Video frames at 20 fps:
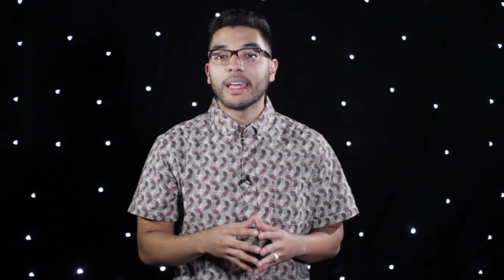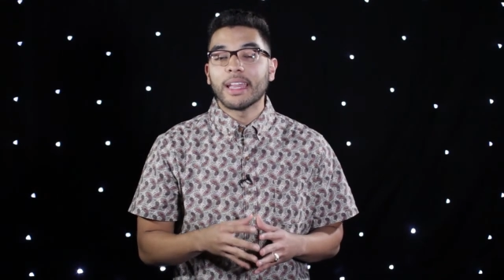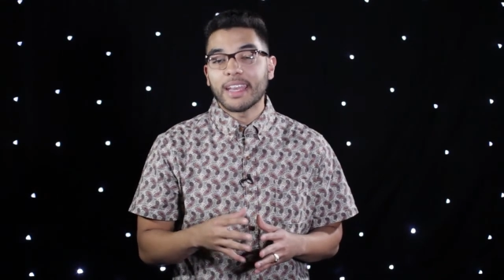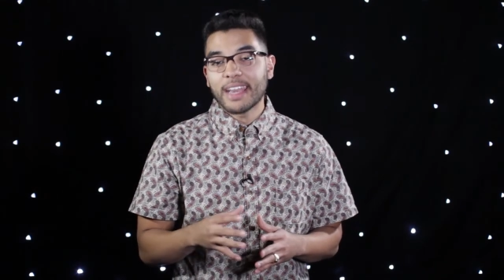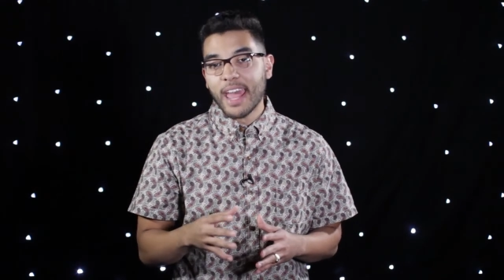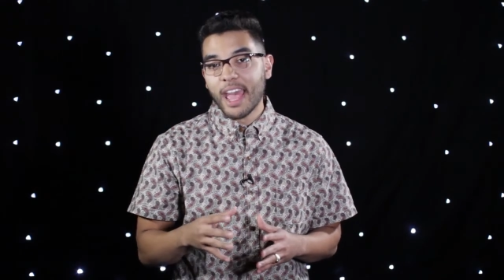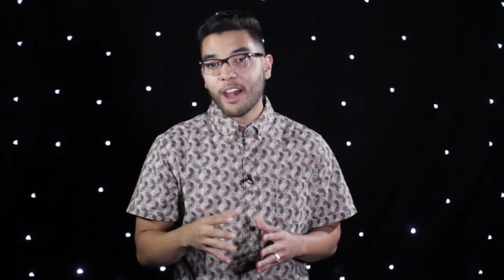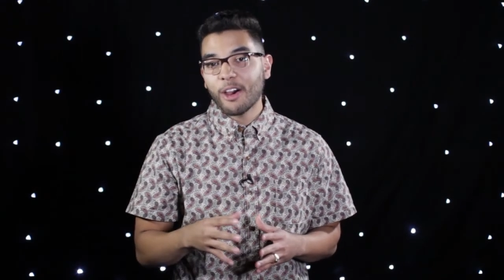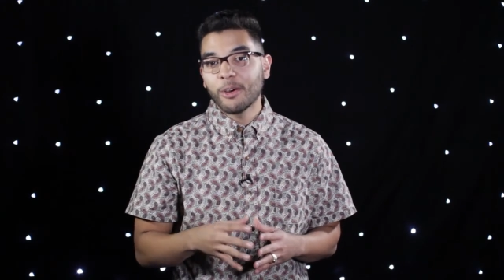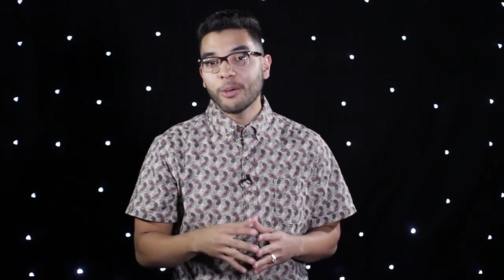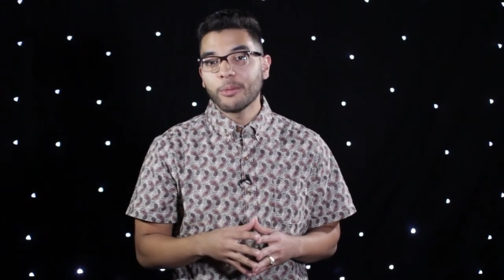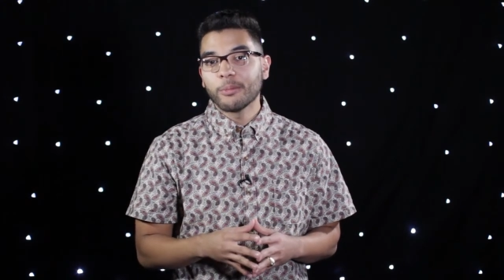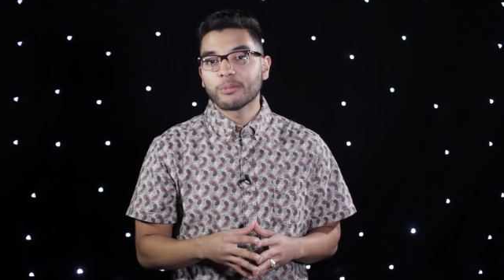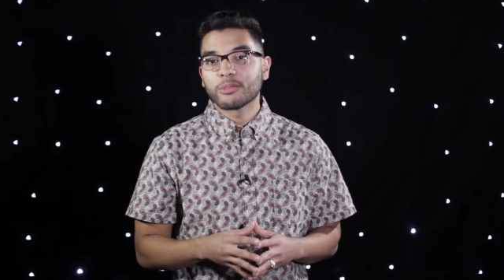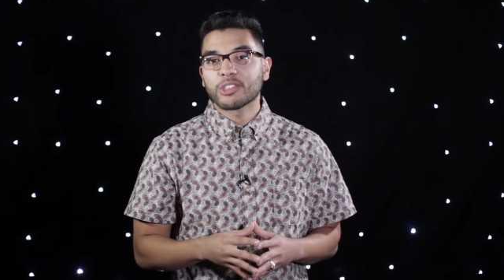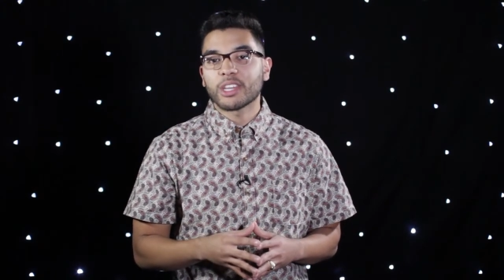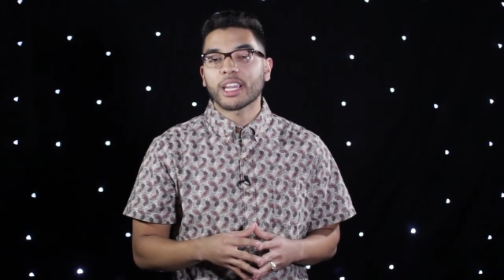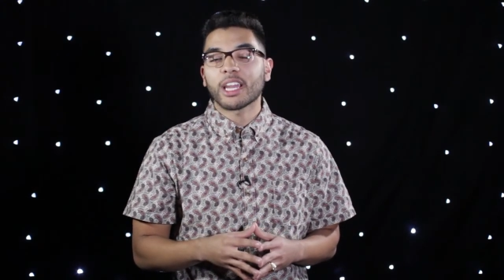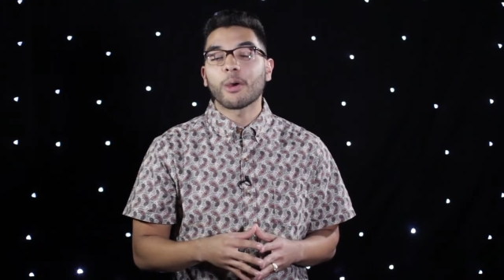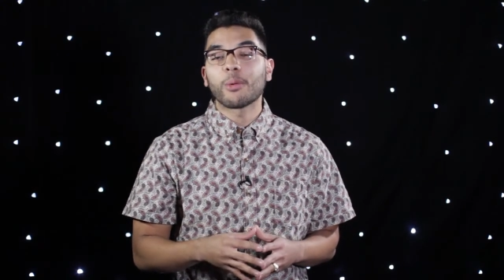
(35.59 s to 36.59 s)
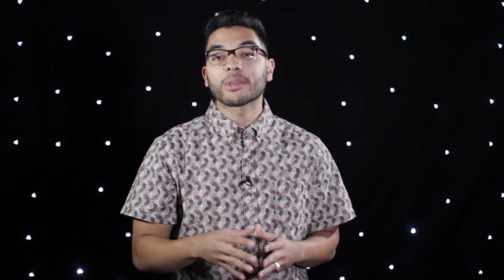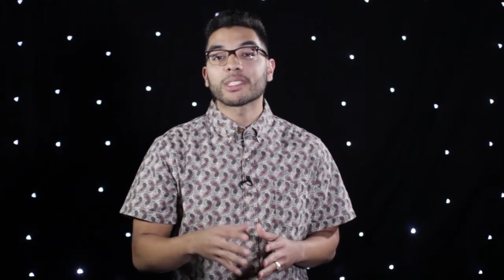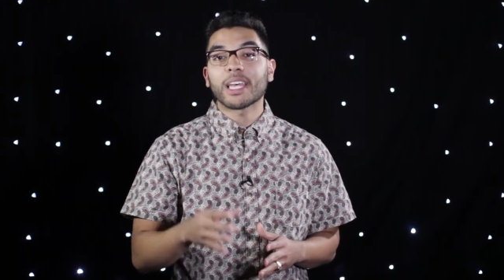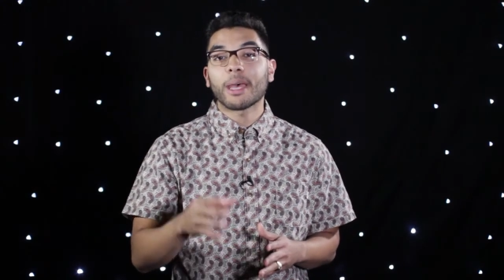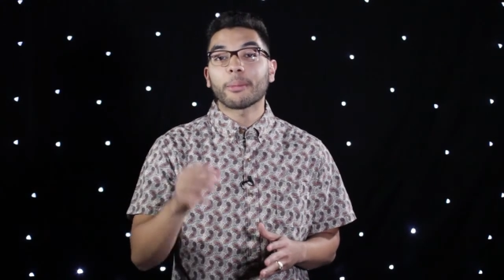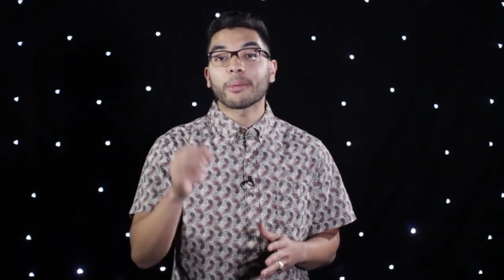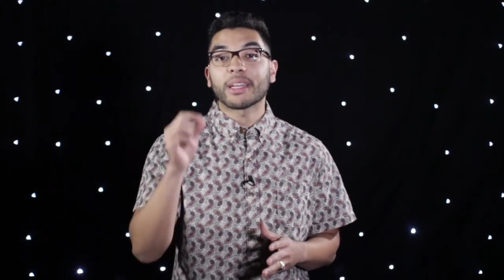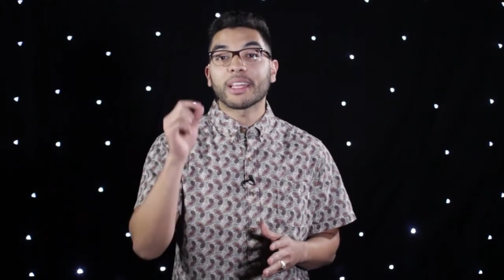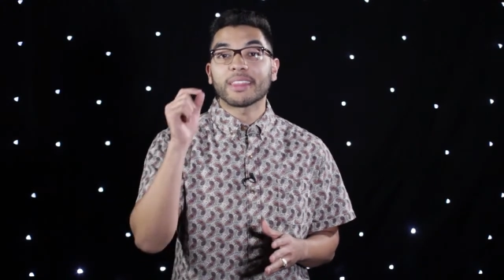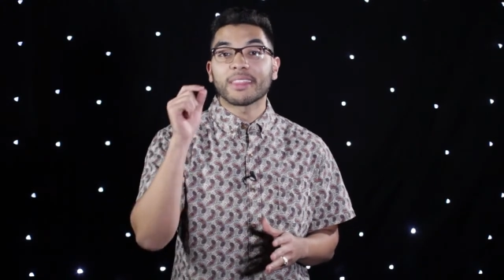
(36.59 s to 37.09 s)
Now, check out what's
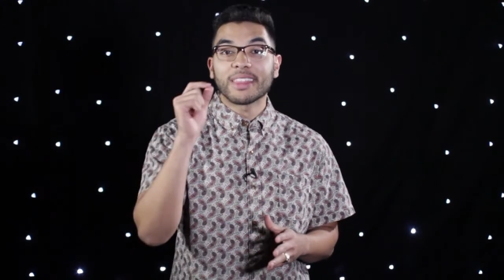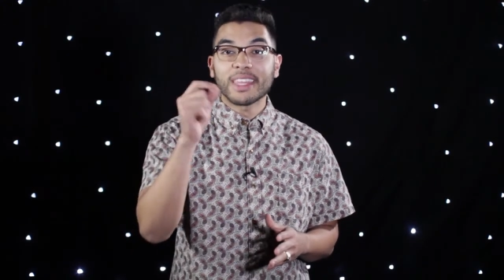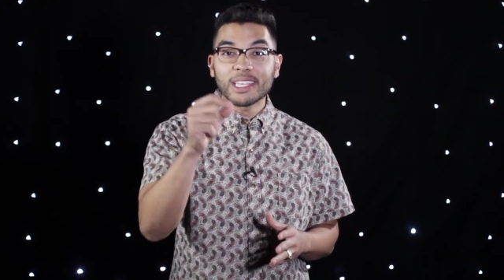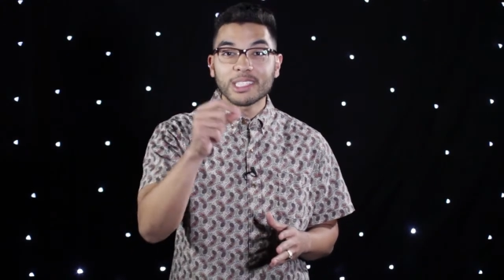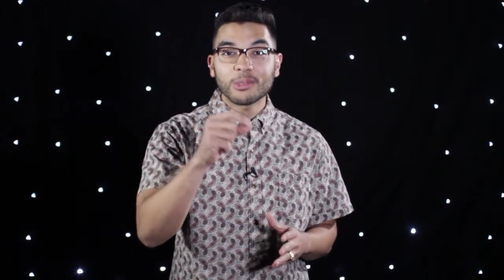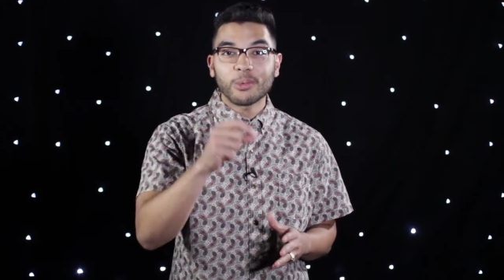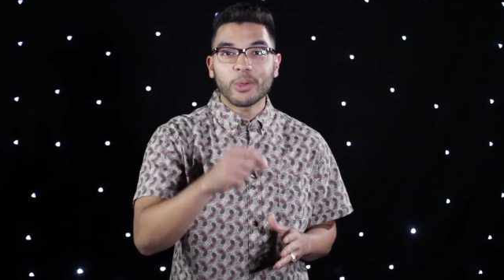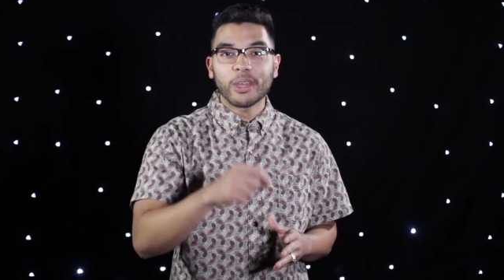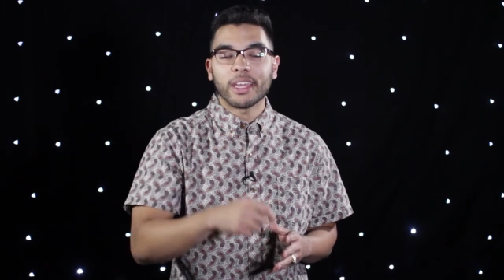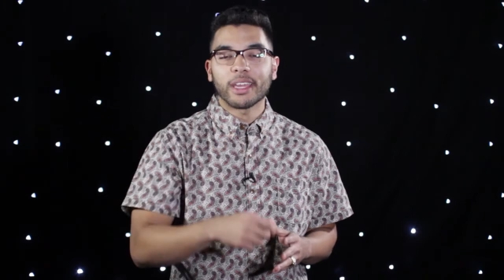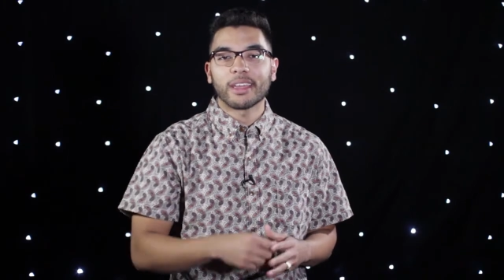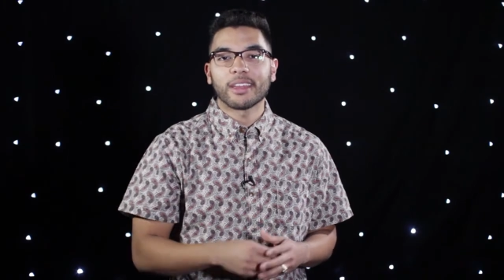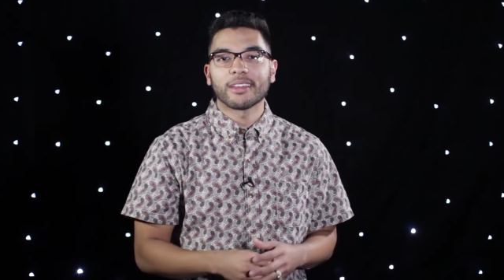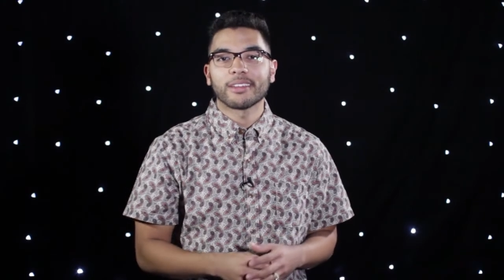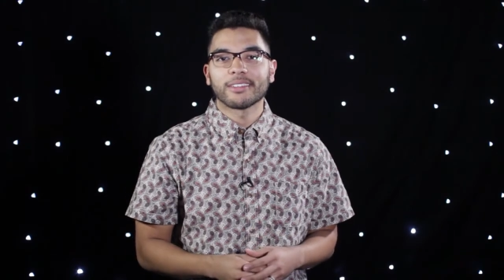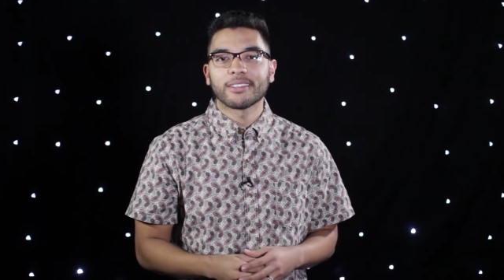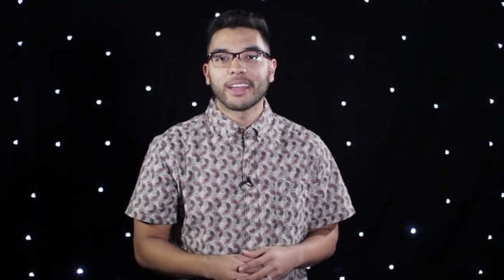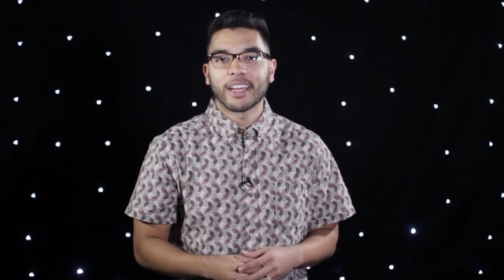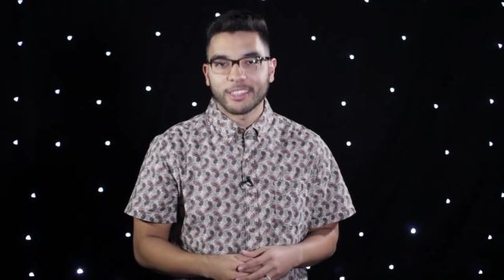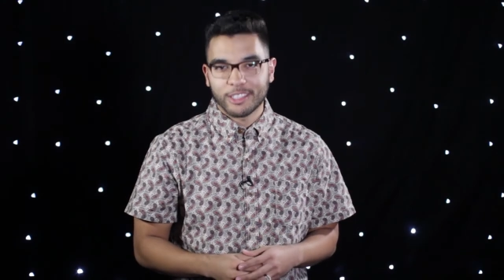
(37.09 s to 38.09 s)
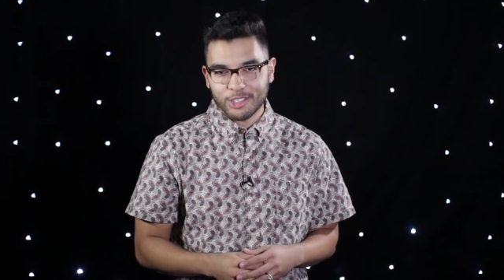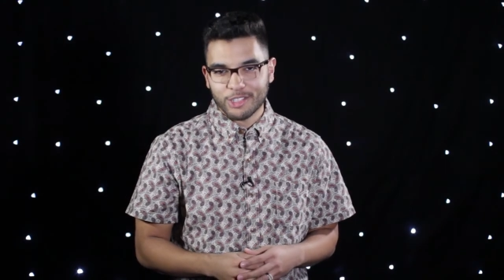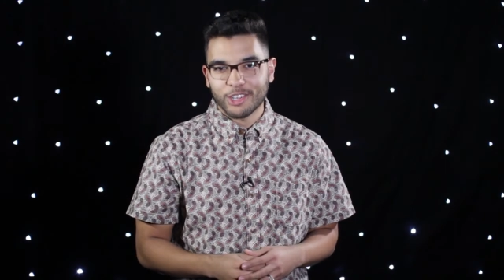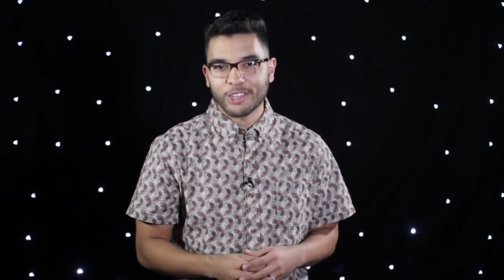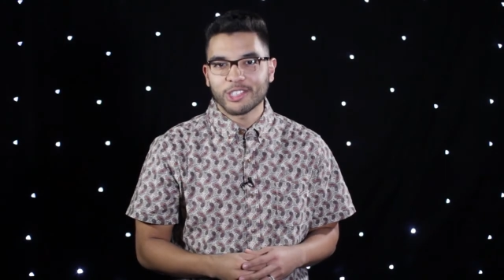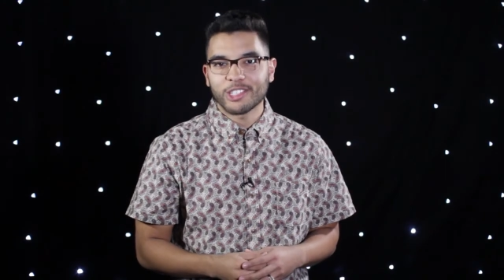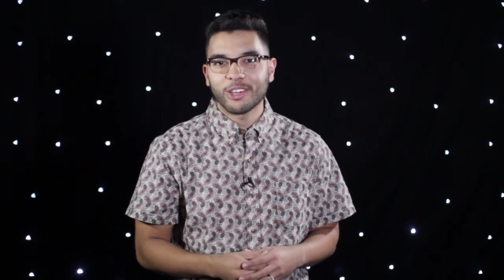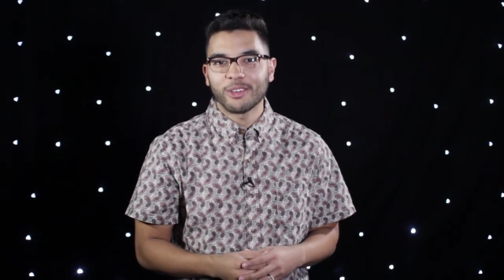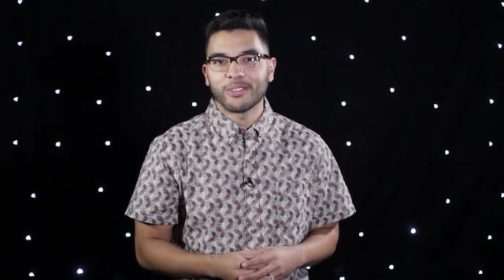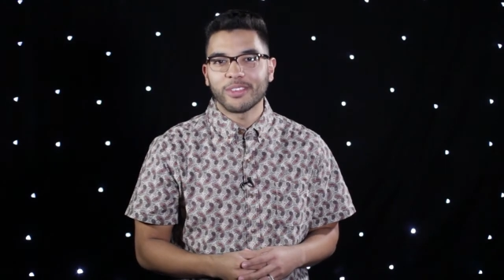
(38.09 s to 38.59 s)
happening this week at the
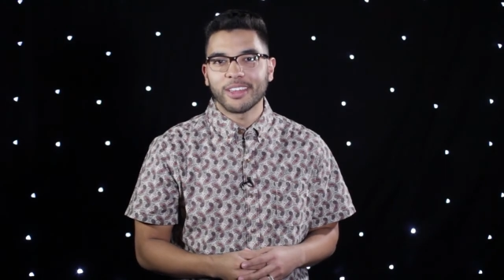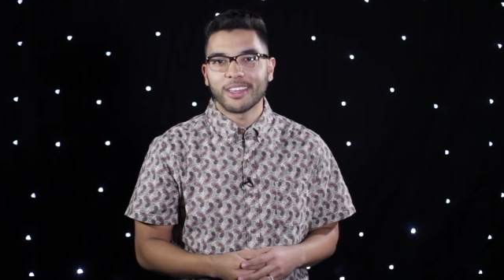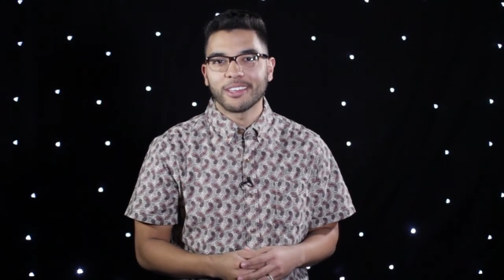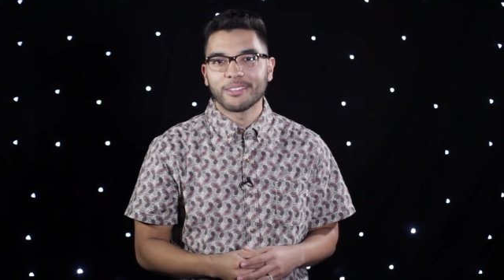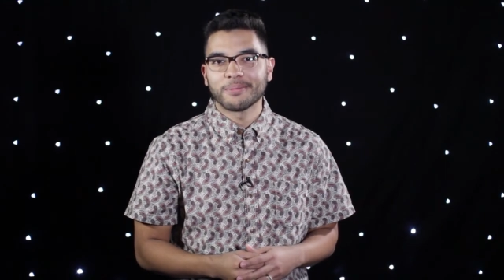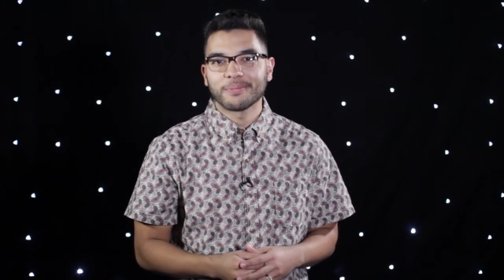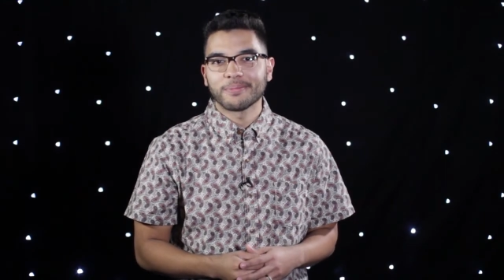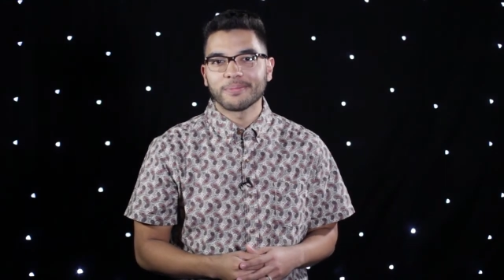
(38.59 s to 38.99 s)
Church L V.